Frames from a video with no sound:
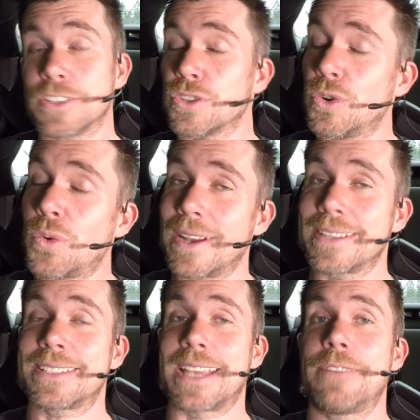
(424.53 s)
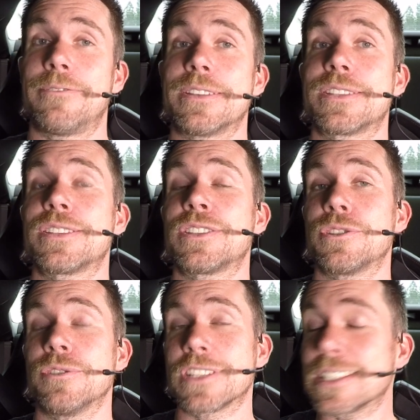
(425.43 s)
It's always safest
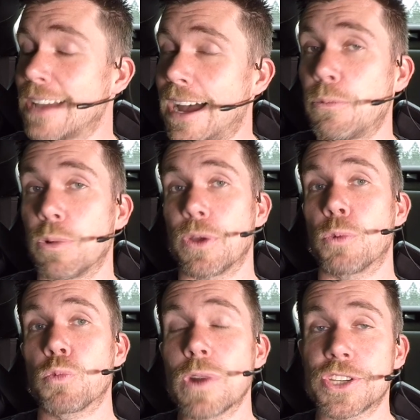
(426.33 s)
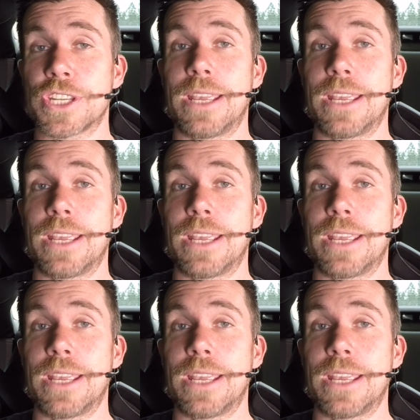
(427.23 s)
to start with a rich